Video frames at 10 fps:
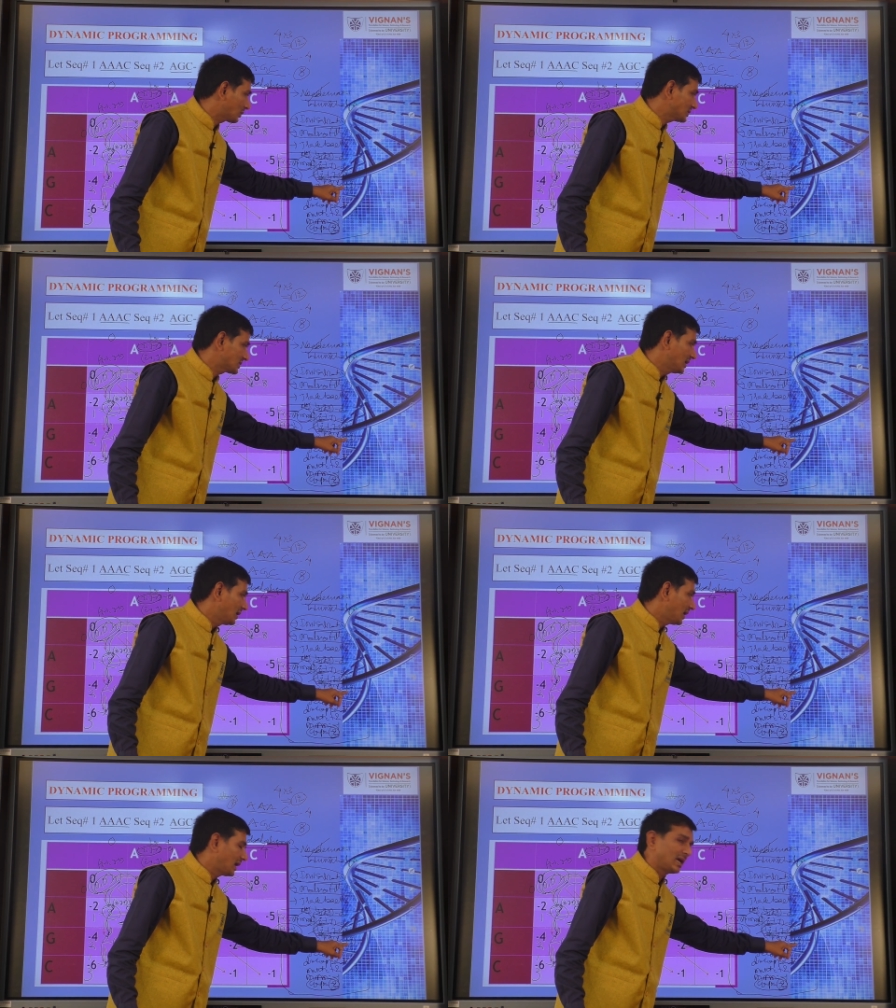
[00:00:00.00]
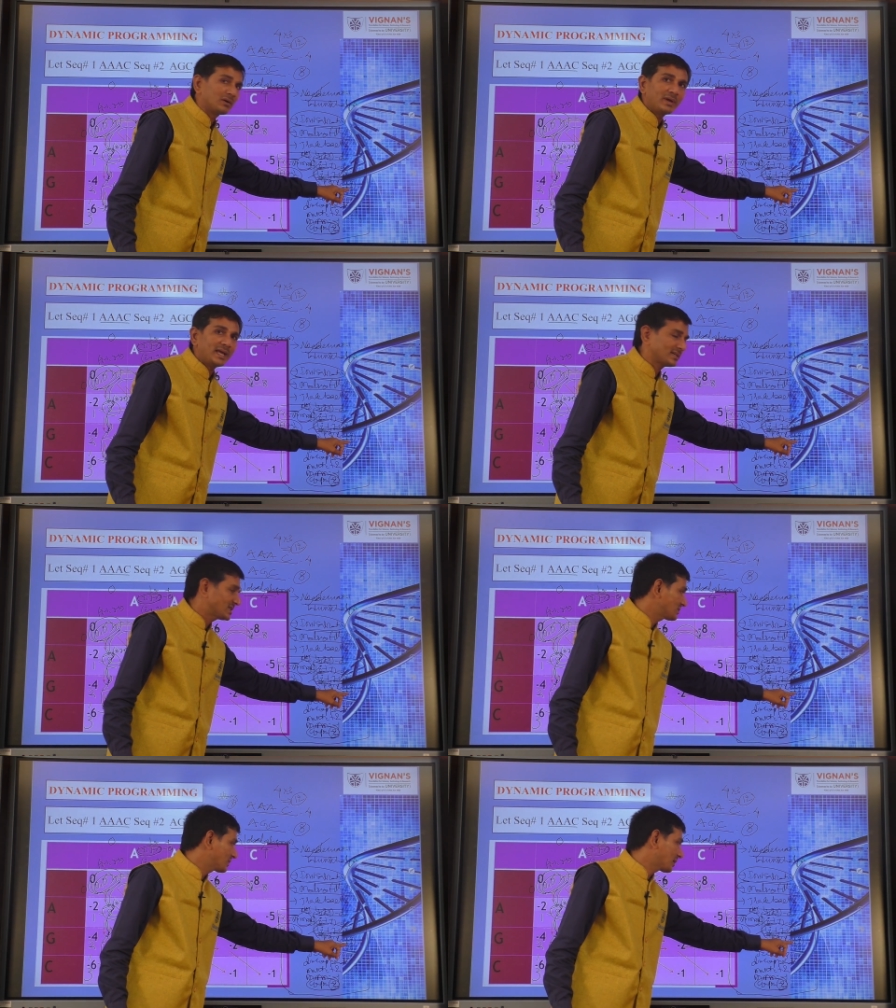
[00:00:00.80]
rows, along y
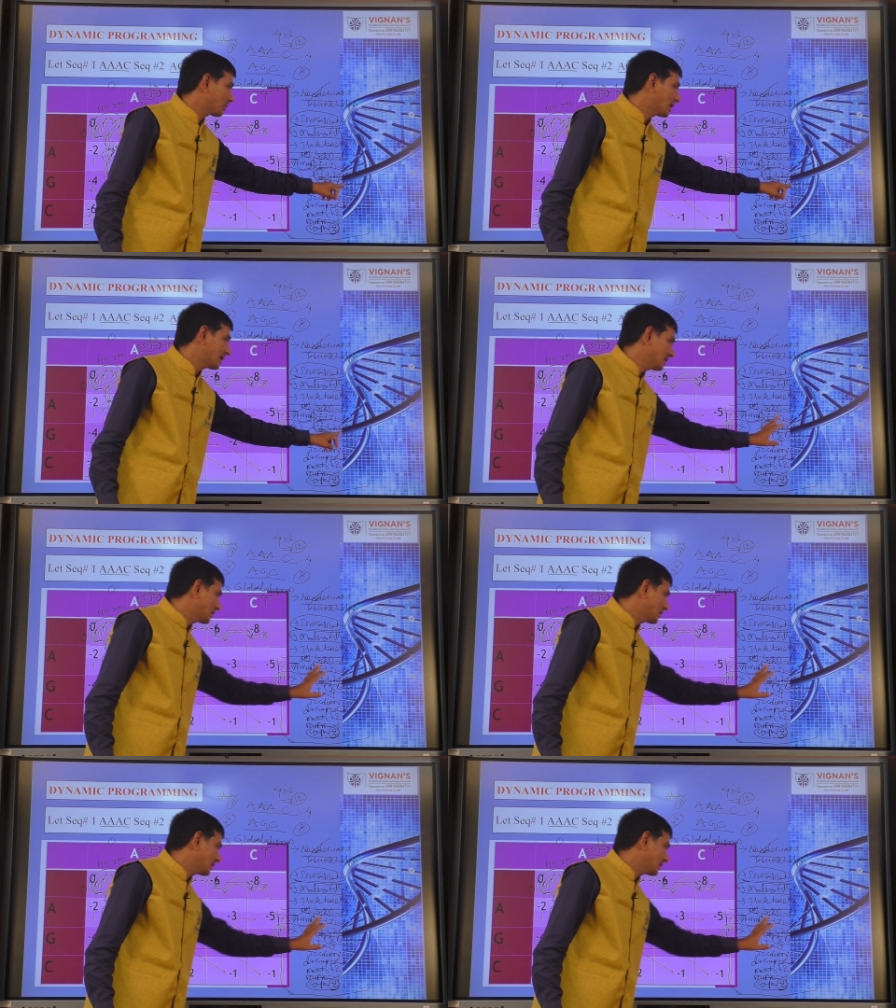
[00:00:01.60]
axis we are plotting